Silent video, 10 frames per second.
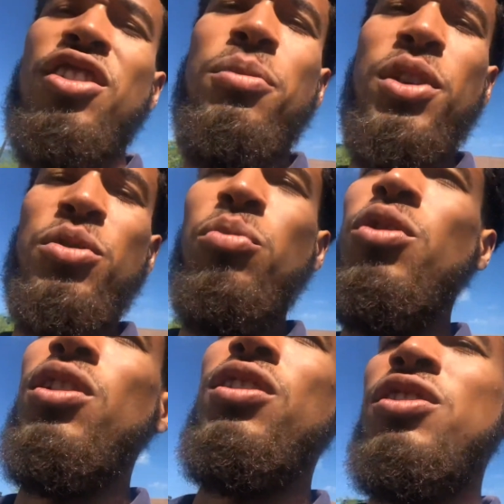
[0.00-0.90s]
so much
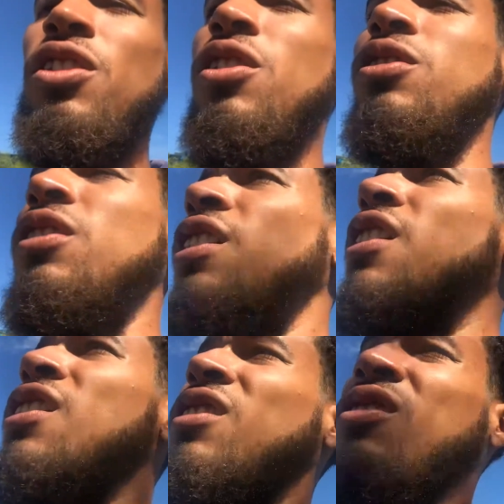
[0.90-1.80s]
more. So
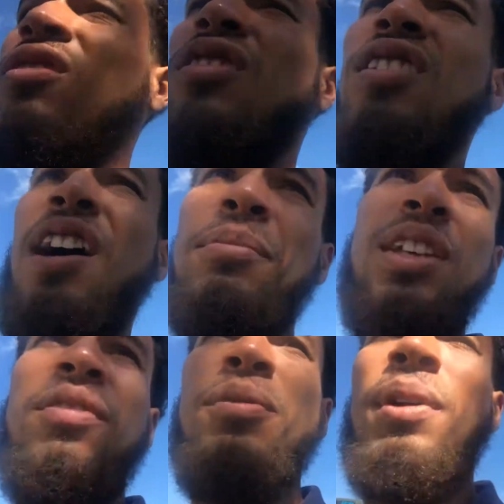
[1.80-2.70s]
I'm
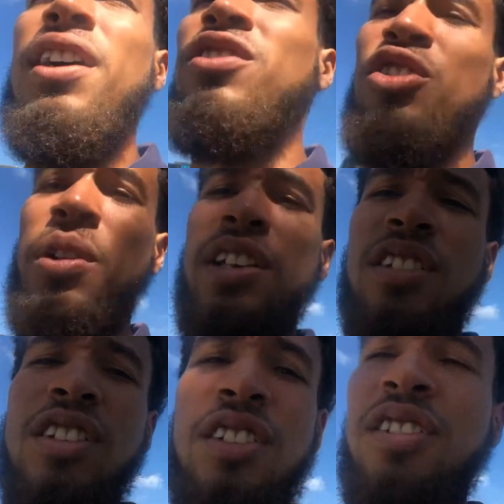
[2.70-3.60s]
leaving my
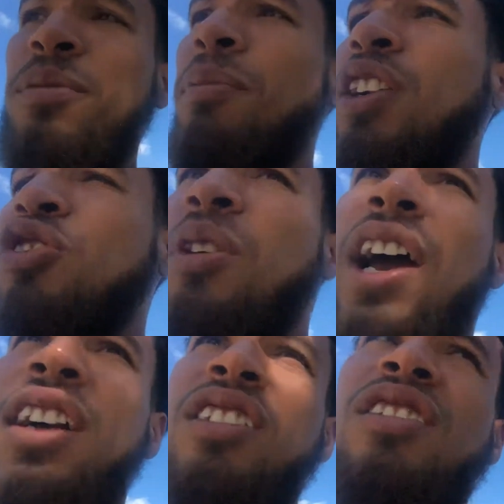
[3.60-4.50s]
traces, my
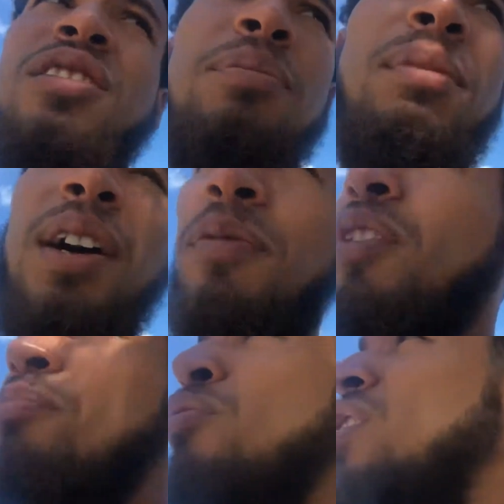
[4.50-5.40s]
tracks, my
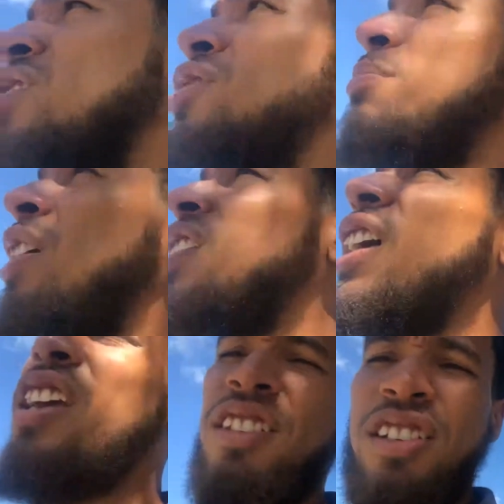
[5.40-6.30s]
footprints, my
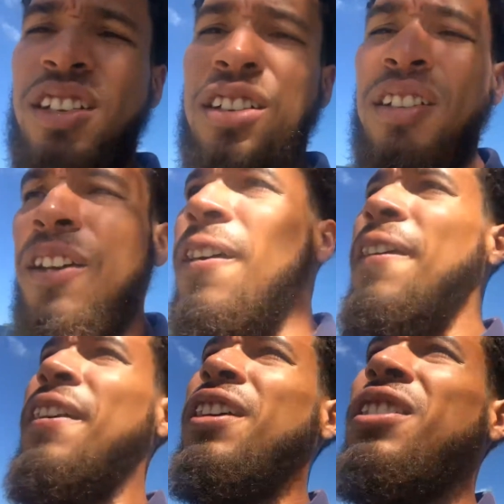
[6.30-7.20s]
legacy,
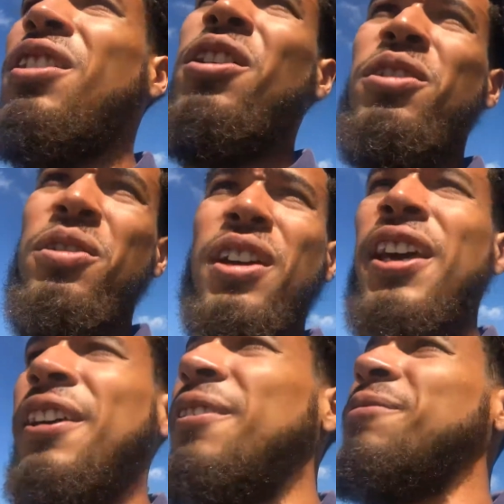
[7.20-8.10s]

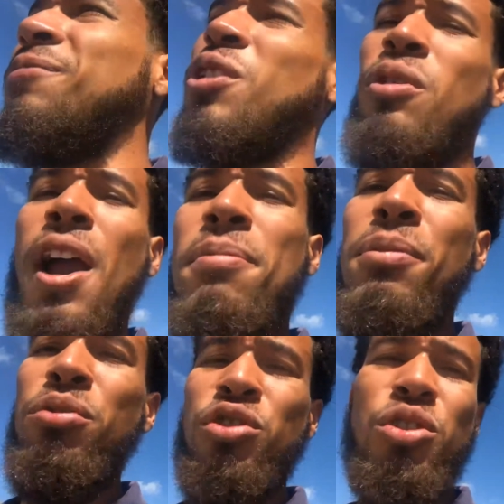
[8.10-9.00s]
and the right
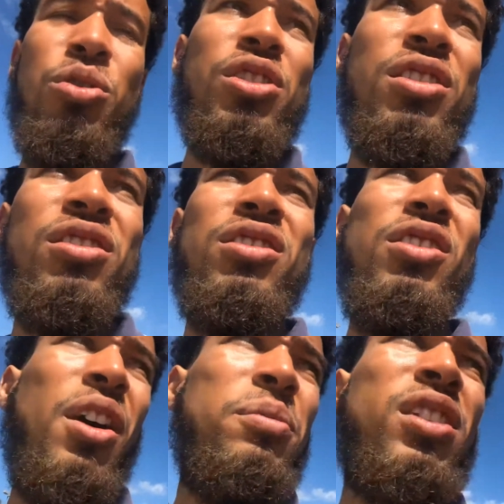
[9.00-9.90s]
people choose it.
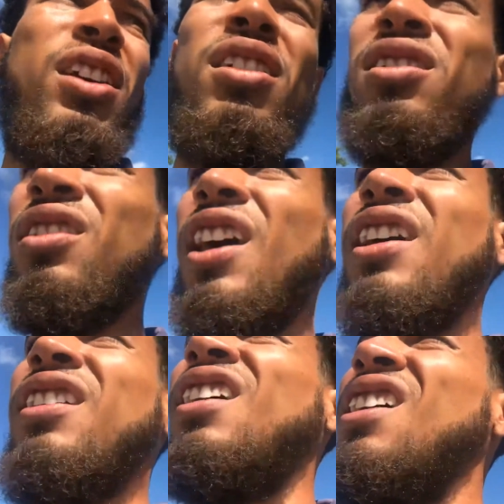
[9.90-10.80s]
You know what I'm saying?
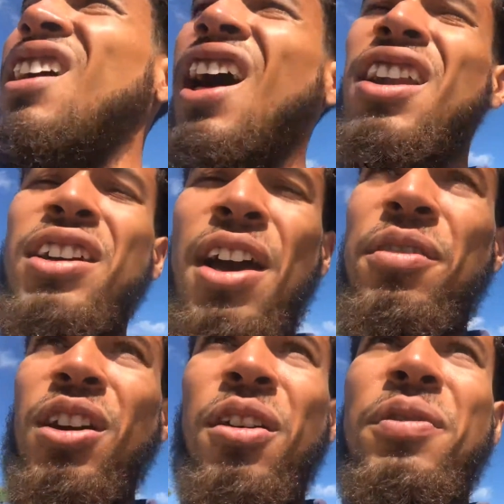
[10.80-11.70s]
Like, I don't have
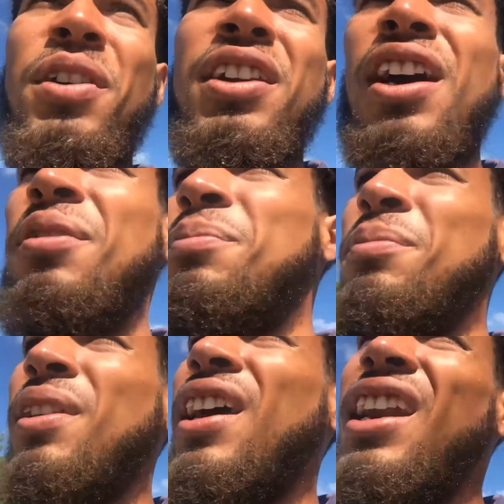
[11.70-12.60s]
it all figured out,
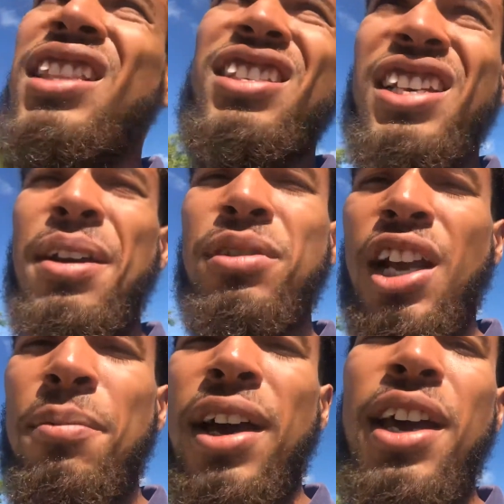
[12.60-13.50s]
and at the same
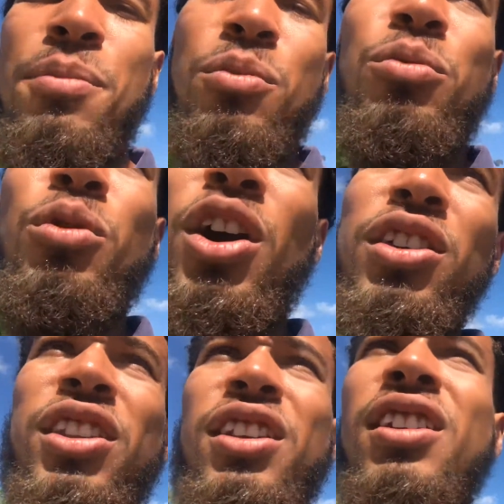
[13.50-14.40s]
time, I am
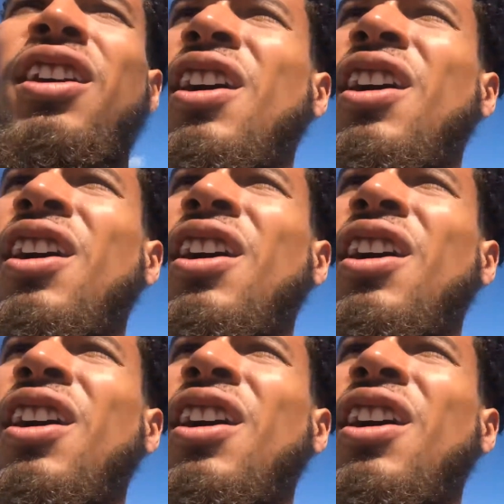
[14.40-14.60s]
worthy